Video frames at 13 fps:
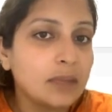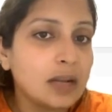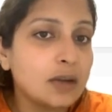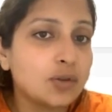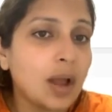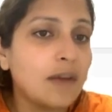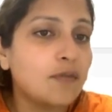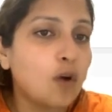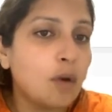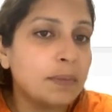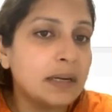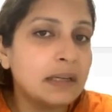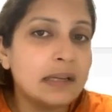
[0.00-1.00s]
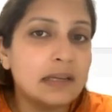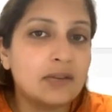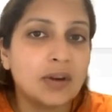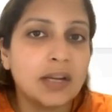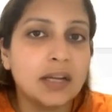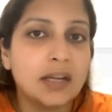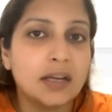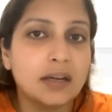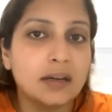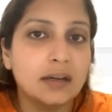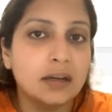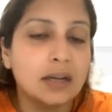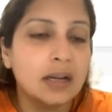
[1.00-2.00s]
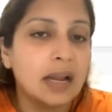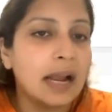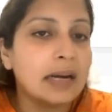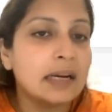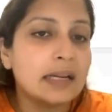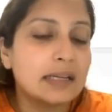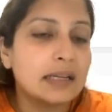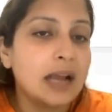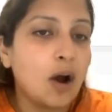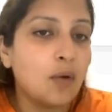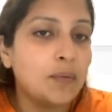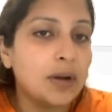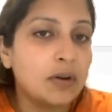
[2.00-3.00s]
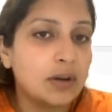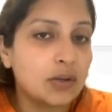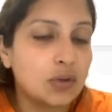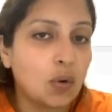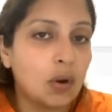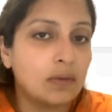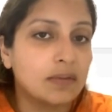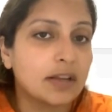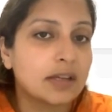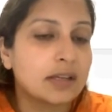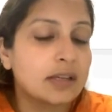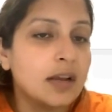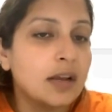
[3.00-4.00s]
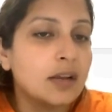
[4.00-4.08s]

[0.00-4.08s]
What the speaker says: So I've copied the string here and let's see how we are going to solve this.